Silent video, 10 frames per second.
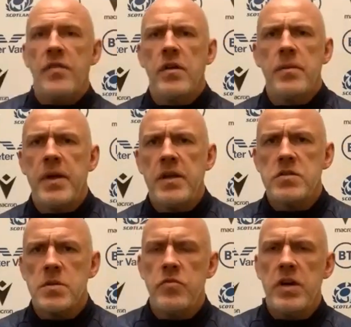thought they played
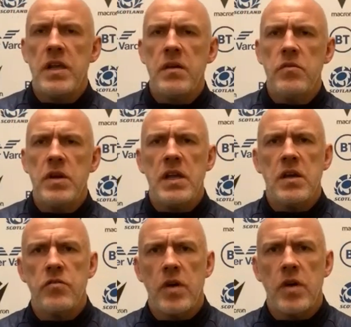some really, really
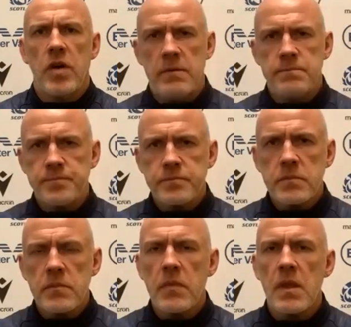good rugby.
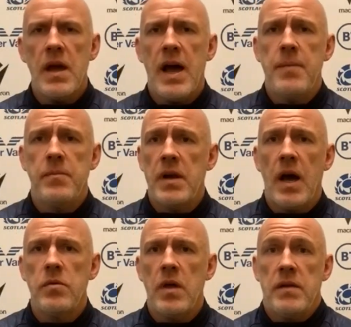And at
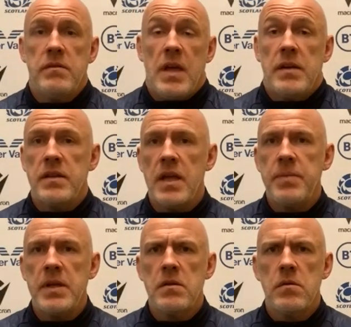the end of the day,
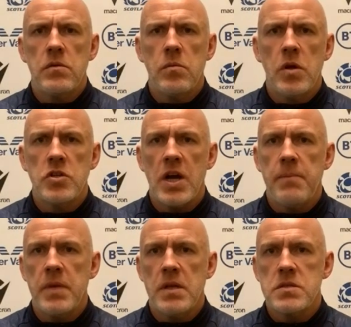beating the world
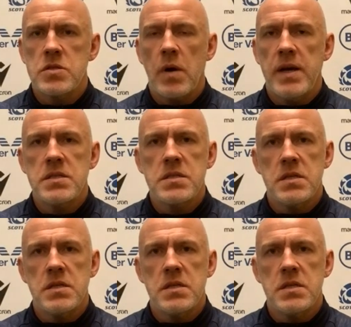champions twice